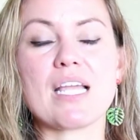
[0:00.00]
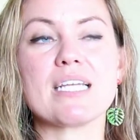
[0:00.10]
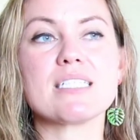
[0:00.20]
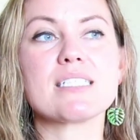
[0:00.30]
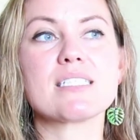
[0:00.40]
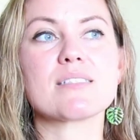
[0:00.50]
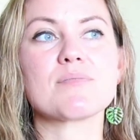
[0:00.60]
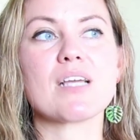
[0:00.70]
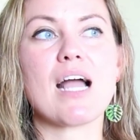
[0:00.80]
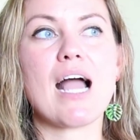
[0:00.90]
is
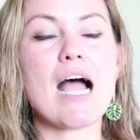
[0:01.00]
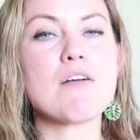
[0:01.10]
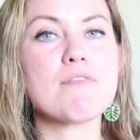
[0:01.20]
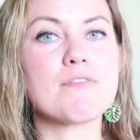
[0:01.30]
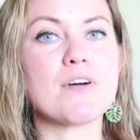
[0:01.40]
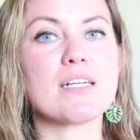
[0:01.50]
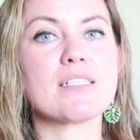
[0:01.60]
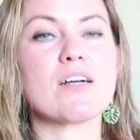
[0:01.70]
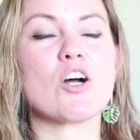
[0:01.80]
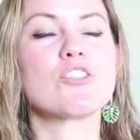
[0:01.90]
have
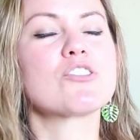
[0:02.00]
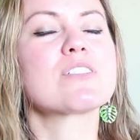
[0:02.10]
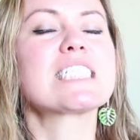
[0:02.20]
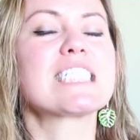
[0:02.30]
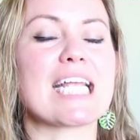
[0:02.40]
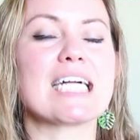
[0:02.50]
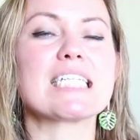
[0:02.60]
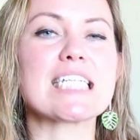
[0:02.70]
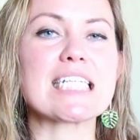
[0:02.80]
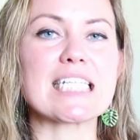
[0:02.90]
fun
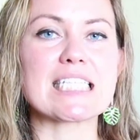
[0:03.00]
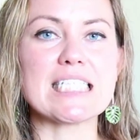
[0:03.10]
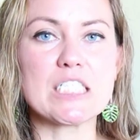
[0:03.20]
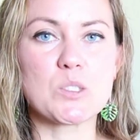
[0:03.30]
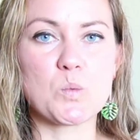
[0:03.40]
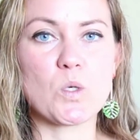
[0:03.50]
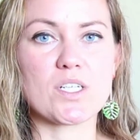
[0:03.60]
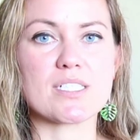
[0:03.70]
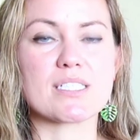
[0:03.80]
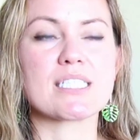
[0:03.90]
understanding that these
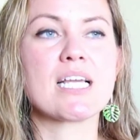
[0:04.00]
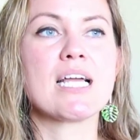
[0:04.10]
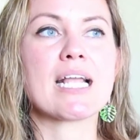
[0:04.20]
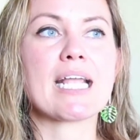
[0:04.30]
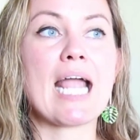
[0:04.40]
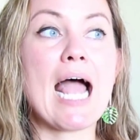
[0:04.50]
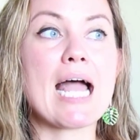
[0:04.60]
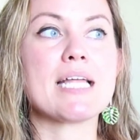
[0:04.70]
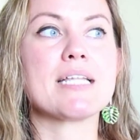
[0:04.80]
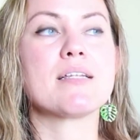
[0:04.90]
words
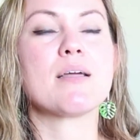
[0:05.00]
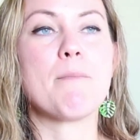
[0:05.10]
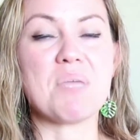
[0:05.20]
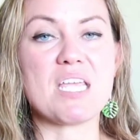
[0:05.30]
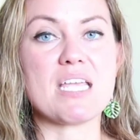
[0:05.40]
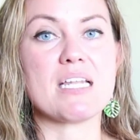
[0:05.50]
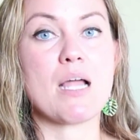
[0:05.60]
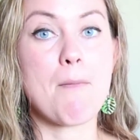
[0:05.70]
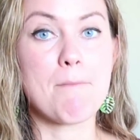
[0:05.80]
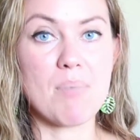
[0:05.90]
can mean
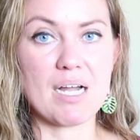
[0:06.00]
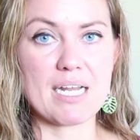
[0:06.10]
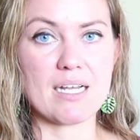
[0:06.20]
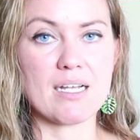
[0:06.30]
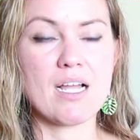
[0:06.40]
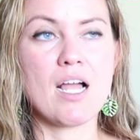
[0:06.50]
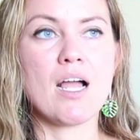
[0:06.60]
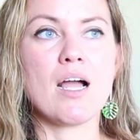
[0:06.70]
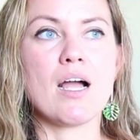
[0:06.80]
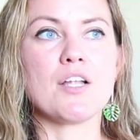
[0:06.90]
money.
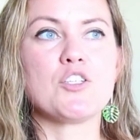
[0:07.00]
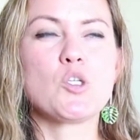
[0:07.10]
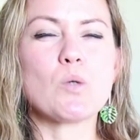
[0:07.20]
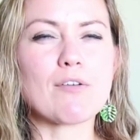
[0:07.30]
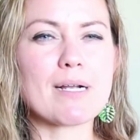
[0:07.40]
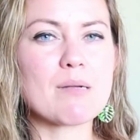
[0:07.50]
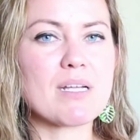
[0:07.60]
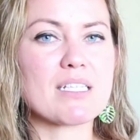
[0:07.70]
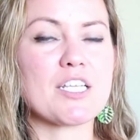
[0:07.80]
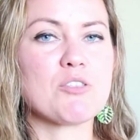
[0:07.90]
Do I
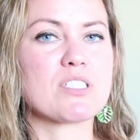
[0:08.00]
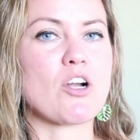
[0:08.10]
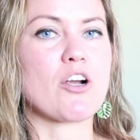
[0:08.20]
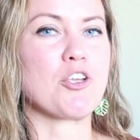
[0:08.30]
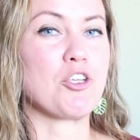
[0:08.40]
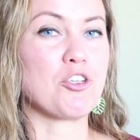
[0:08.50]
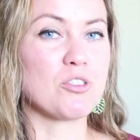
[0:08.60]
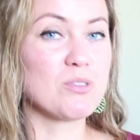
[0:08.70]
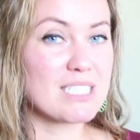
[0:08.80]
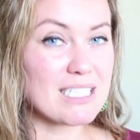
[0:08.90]
recommend that you start
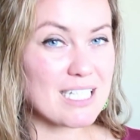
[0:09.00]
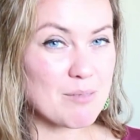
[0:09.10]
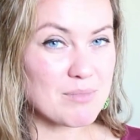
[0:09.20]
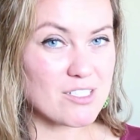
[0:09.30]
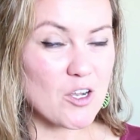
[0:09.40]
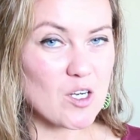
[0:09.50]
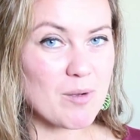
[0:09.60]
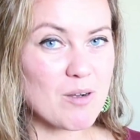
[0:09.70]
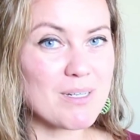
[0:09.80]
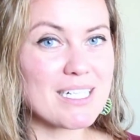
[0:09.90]
using them to talk
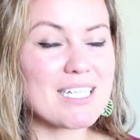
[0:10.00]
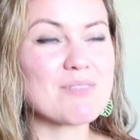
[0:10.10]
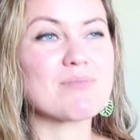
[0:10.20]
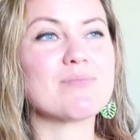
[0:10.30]
about money?